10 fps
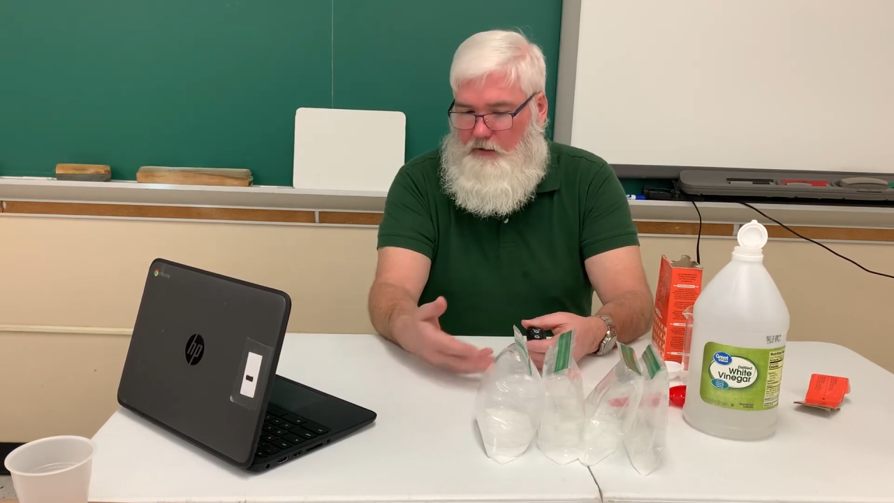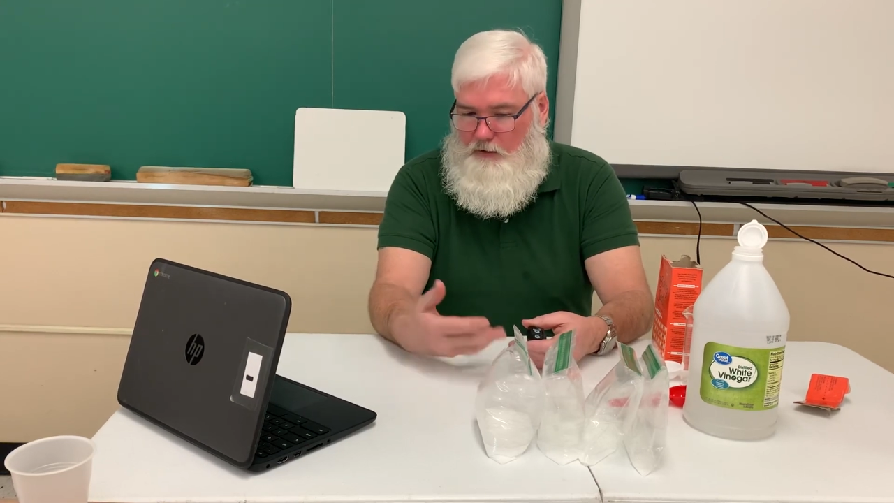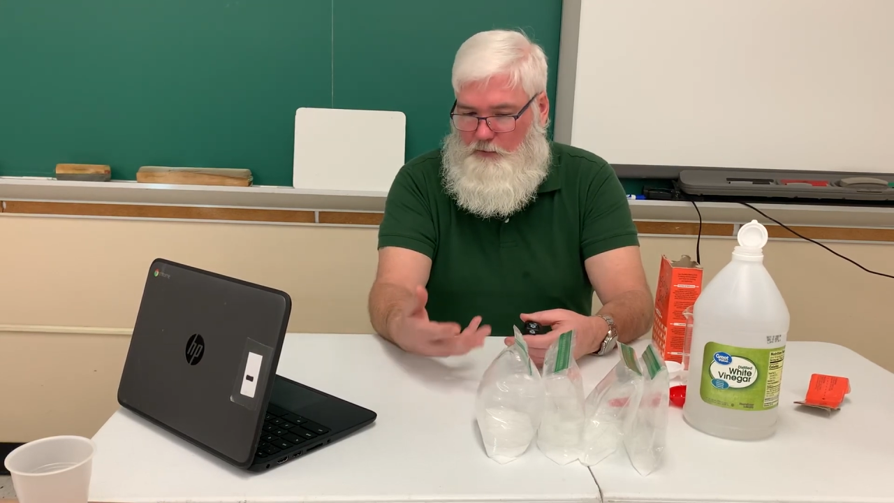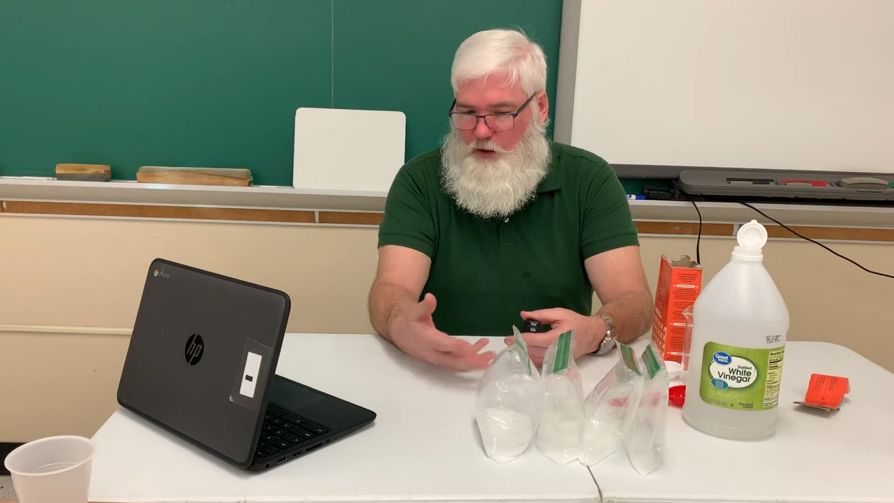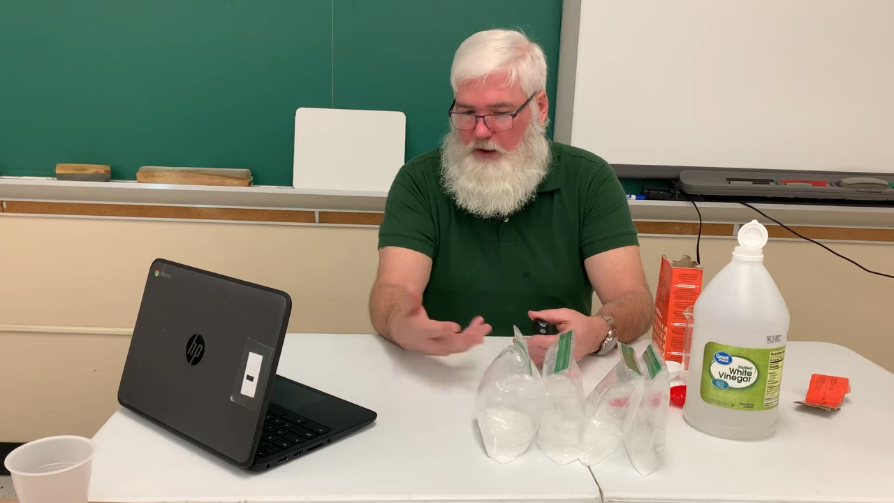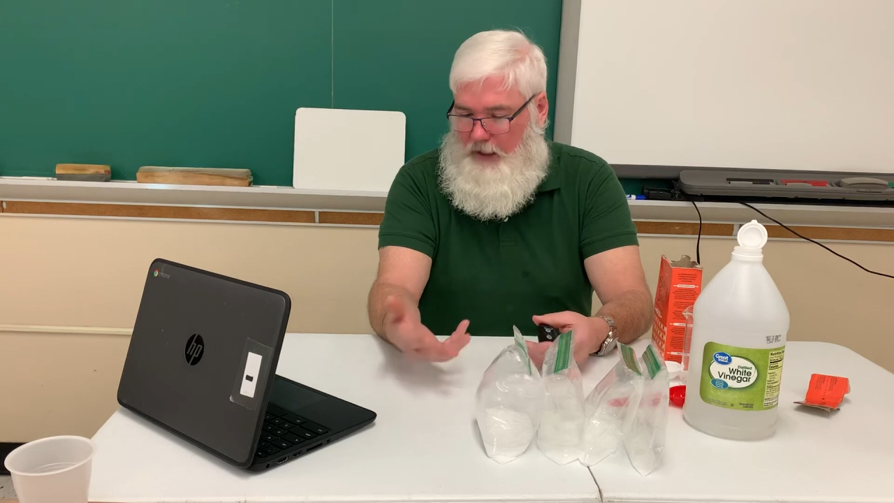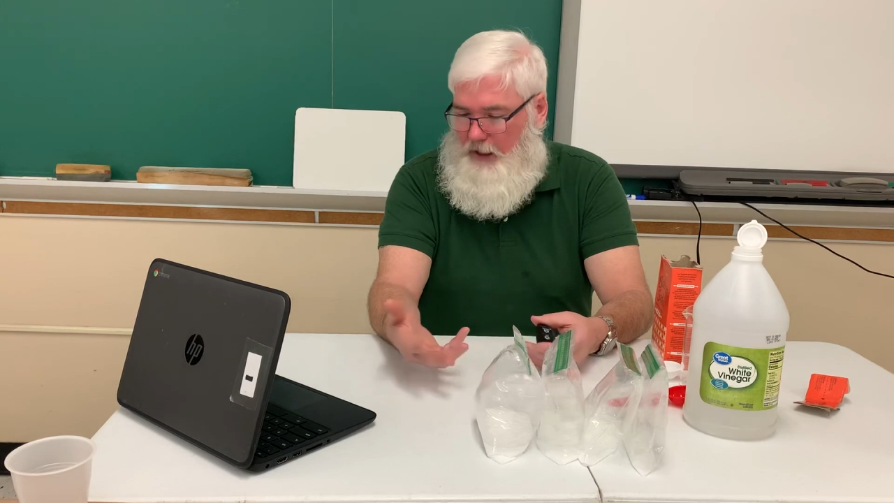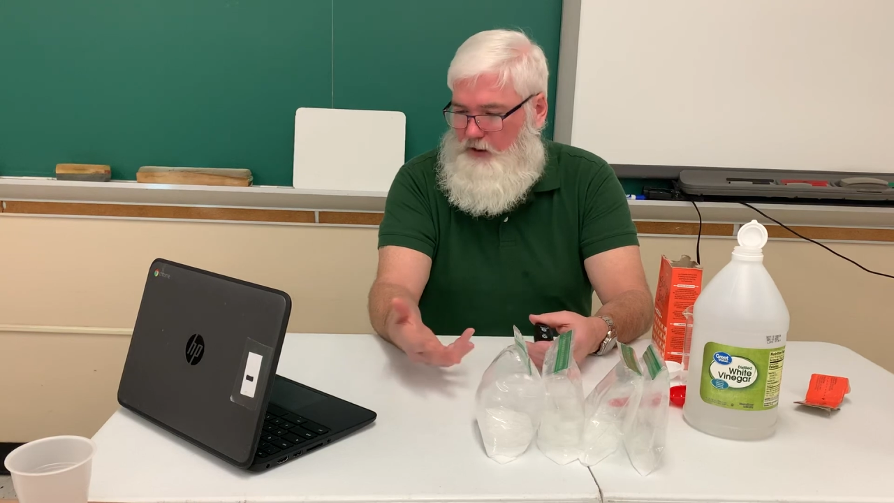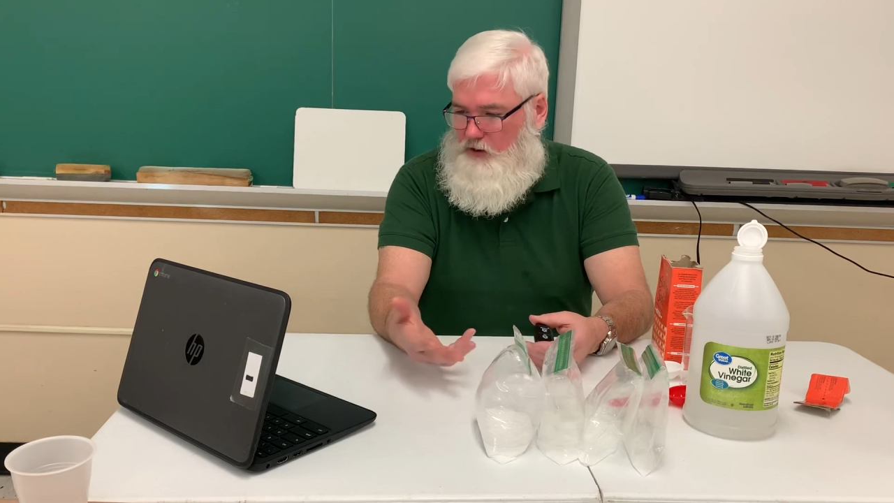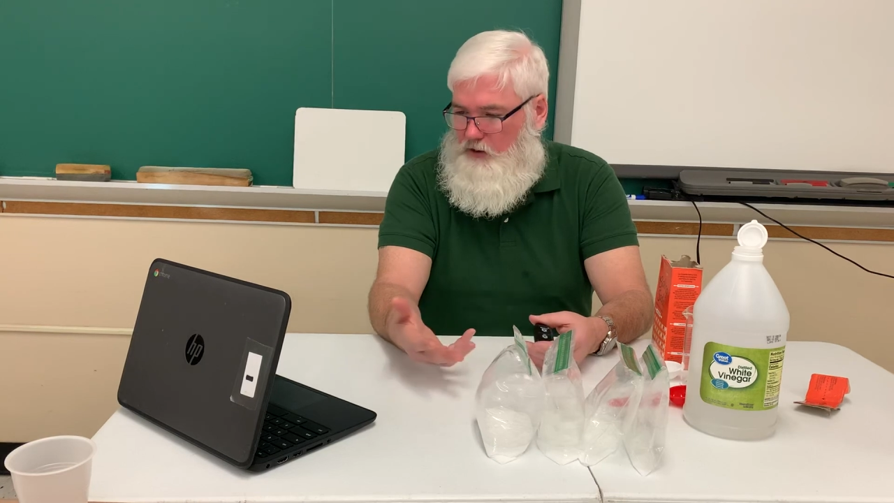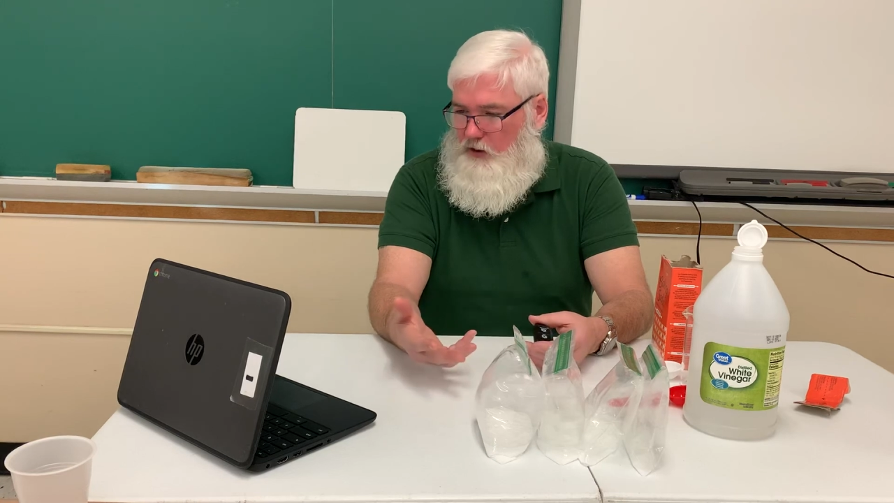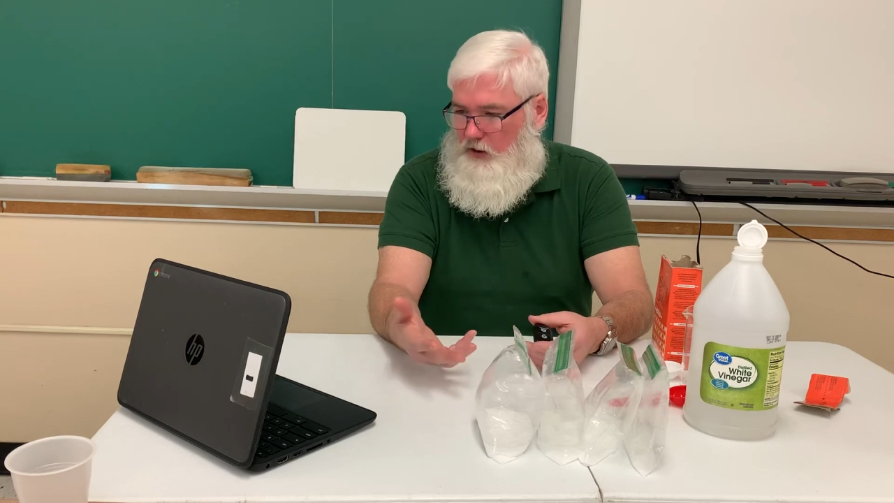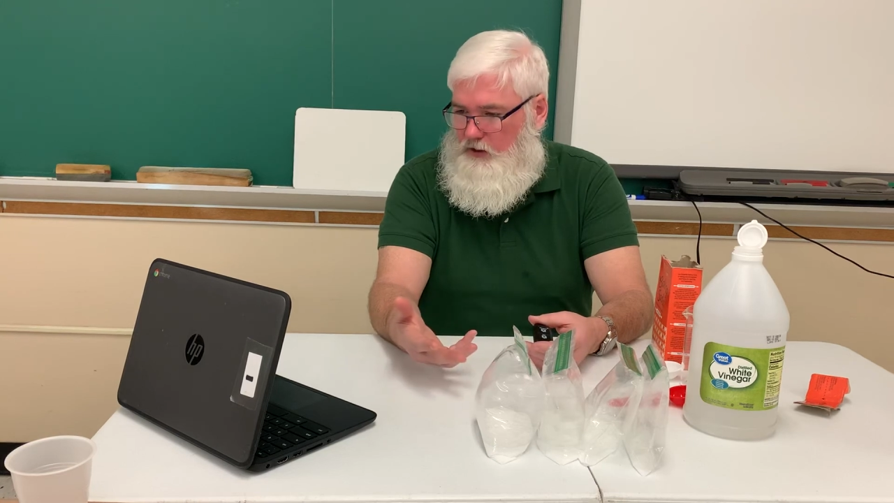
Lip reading: the more gas you're going